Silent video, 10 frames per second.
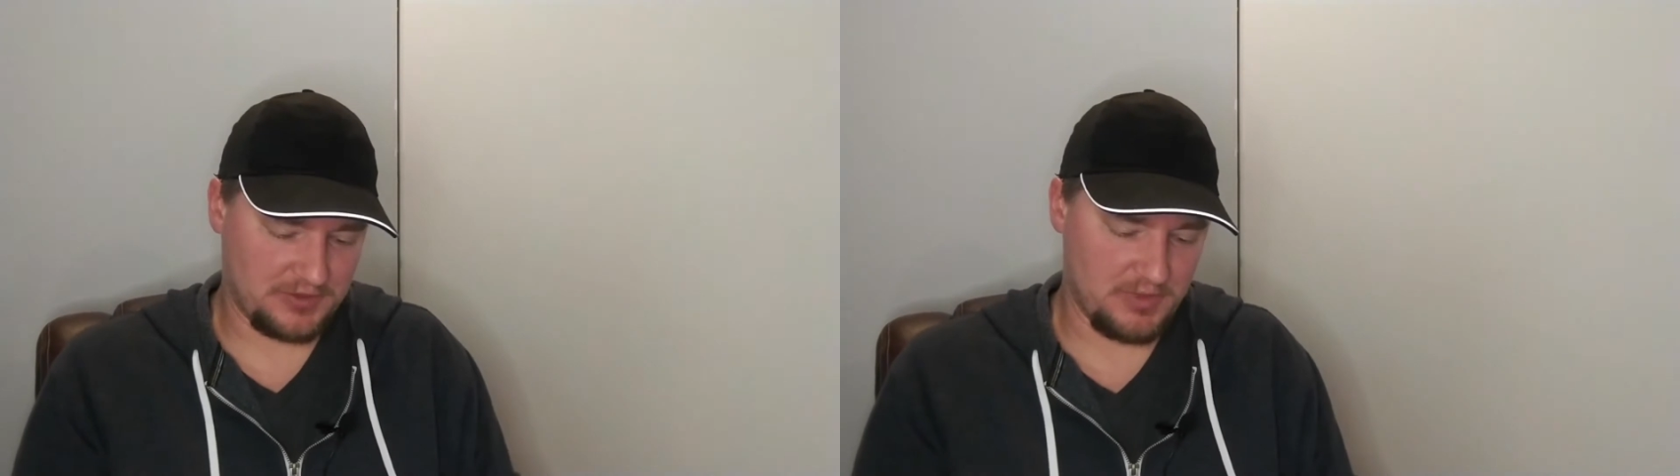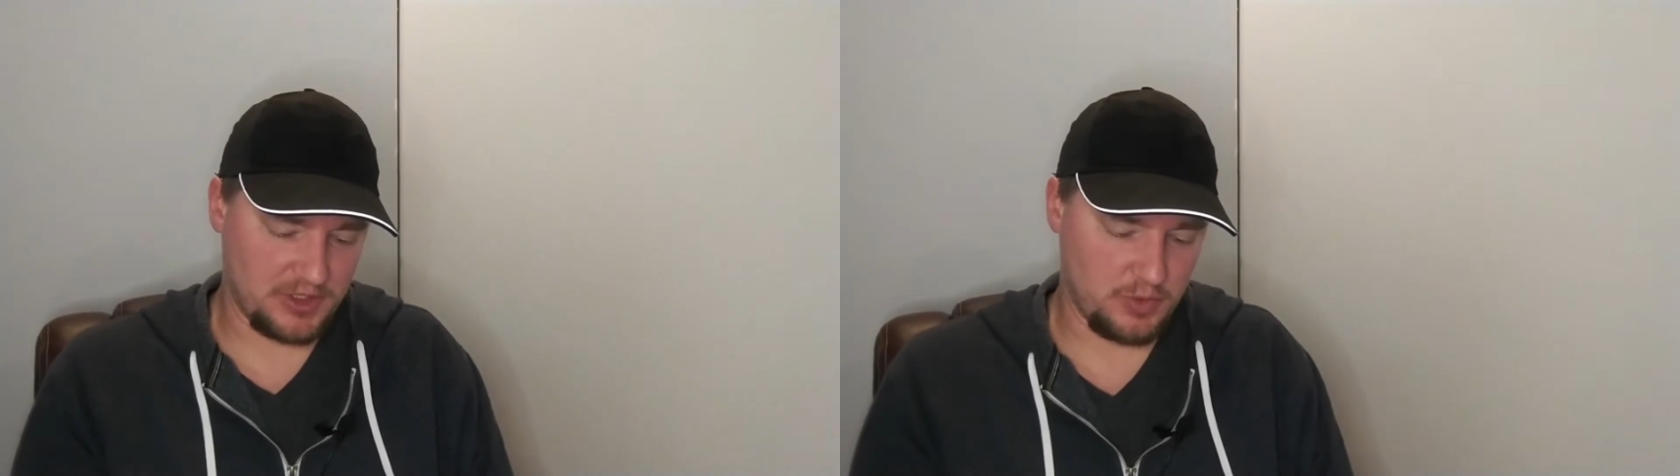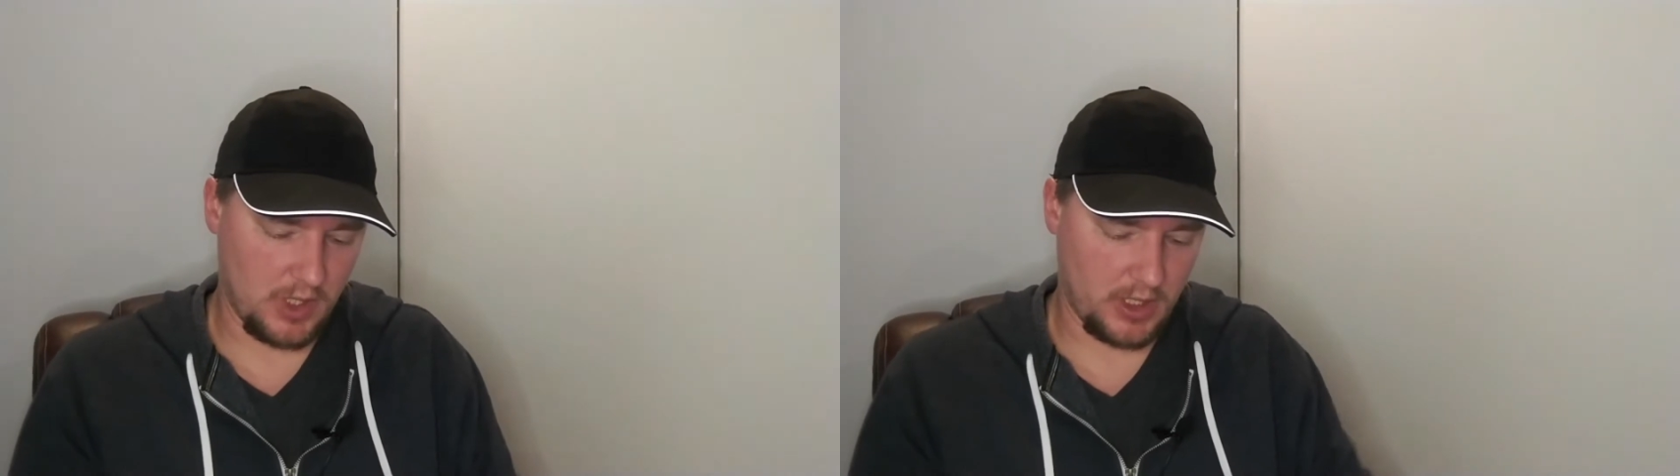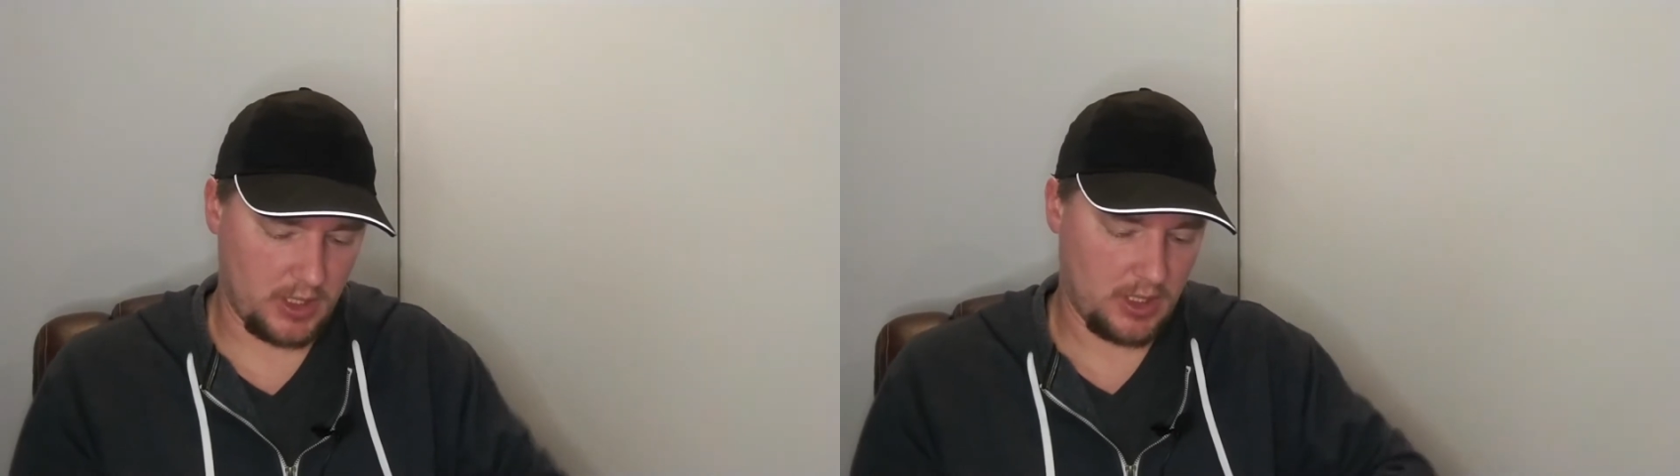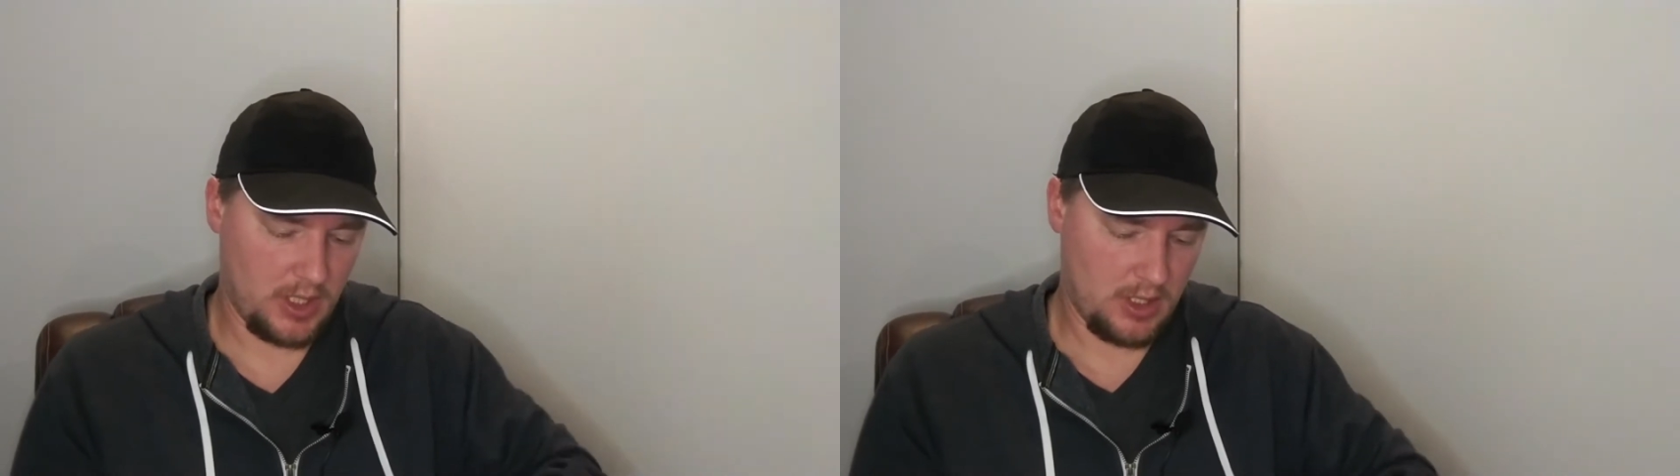much work
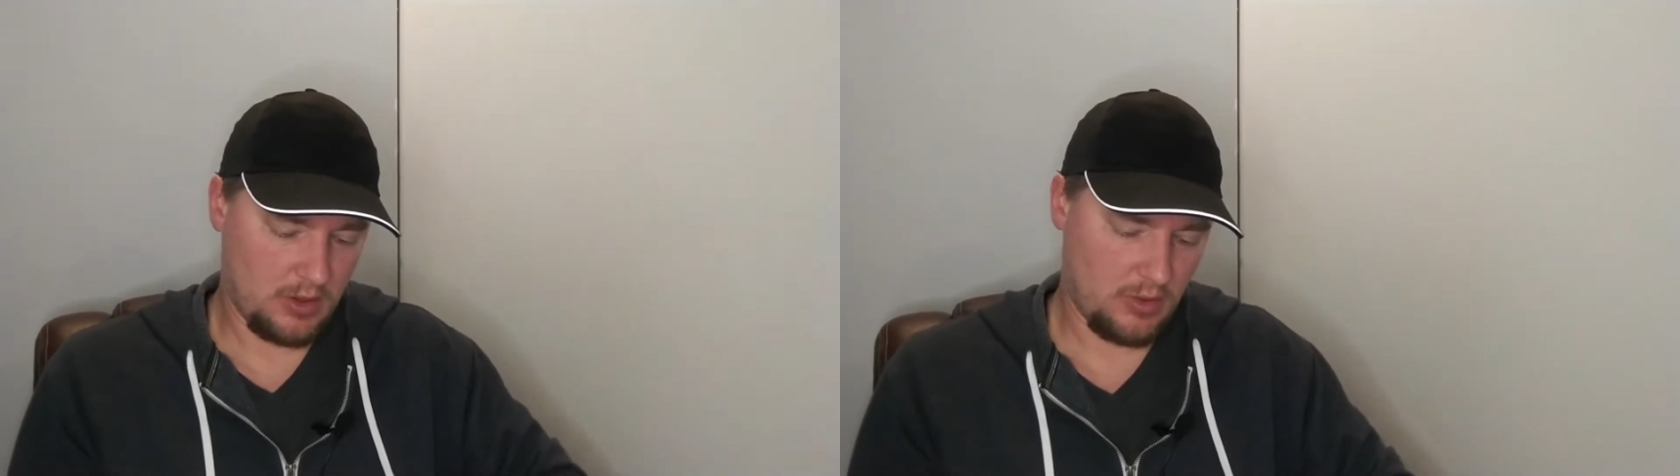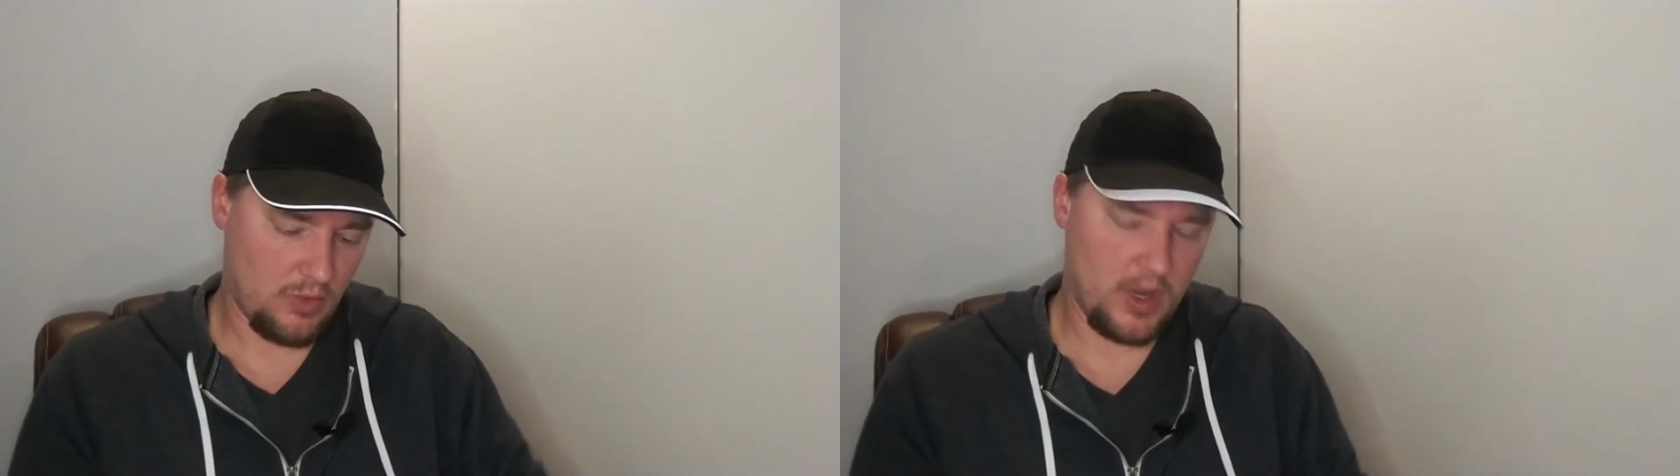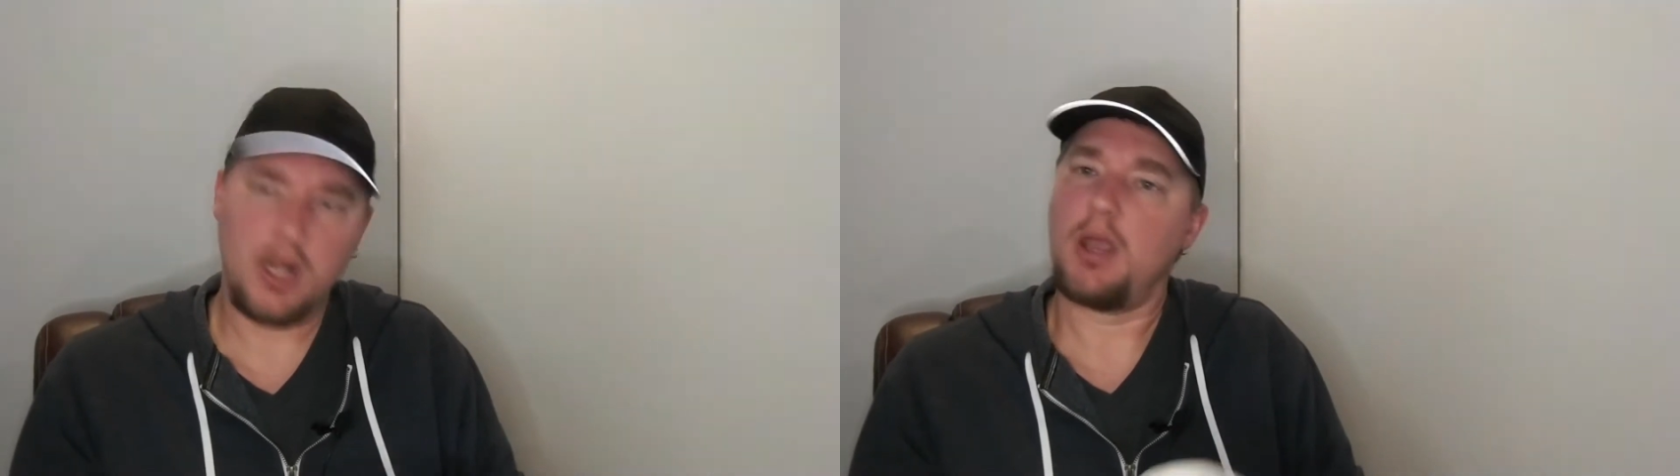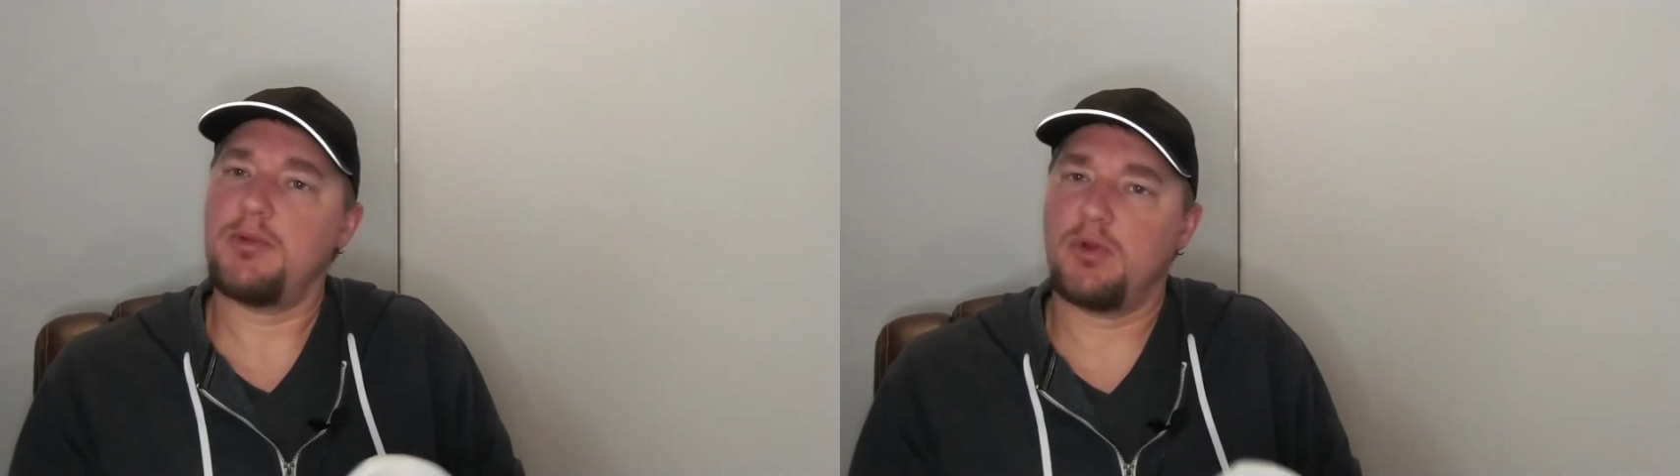when I'm